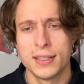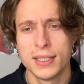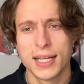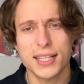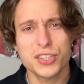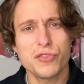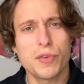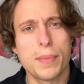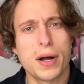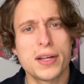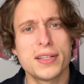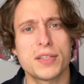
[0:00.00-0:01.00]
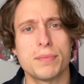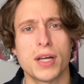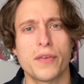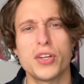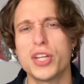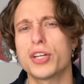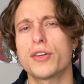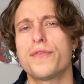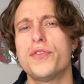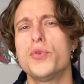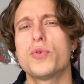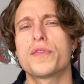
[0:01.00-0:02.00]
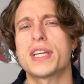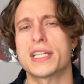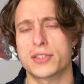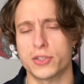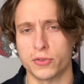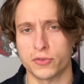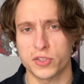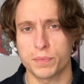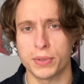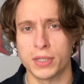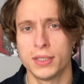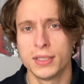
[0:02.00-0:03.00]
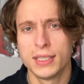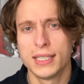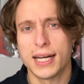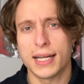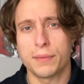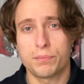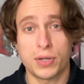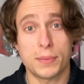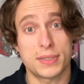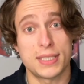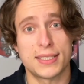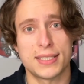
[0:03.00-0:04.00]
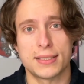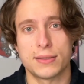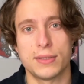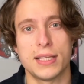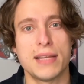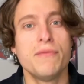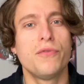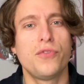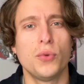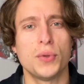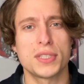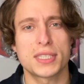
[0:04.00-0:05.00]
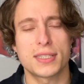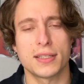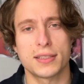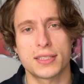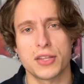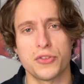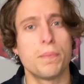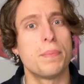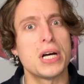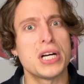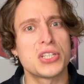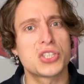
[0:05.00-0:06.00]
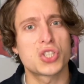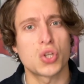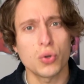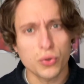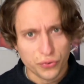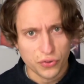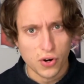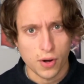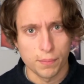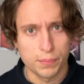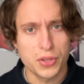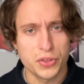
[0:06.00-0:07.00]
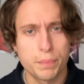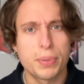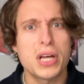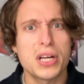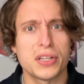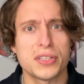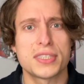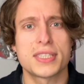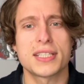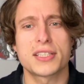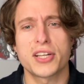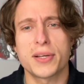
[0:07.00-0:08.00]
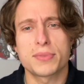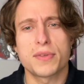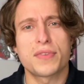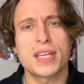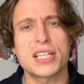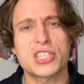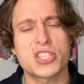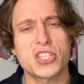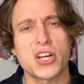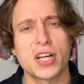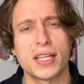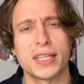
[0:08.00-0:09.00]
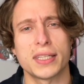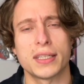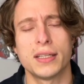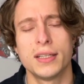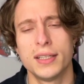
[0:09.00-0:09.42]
actually reminded me, I've only heard a few of their songs, but, and perhaps this is the influence that the Byrds took from, but the Byrds, in terms of their styling,